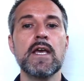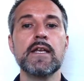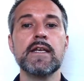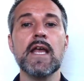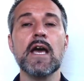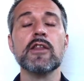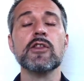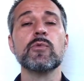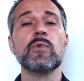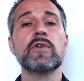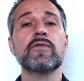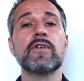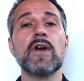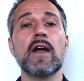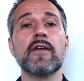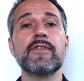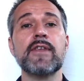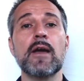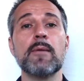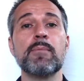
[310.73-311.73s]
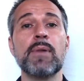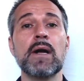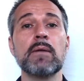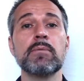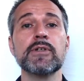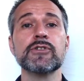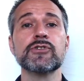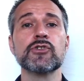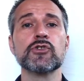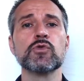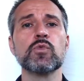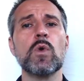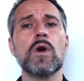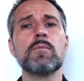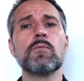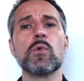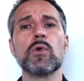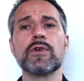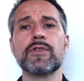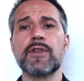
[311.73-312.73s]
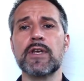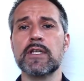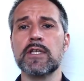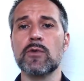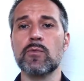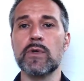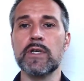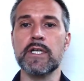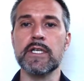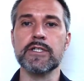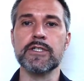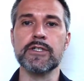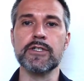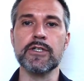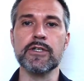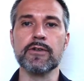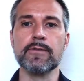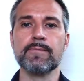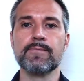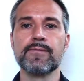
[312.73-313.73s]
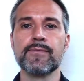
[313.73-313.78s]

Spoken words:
Now that we've got that published, there's one more thing that we need to do.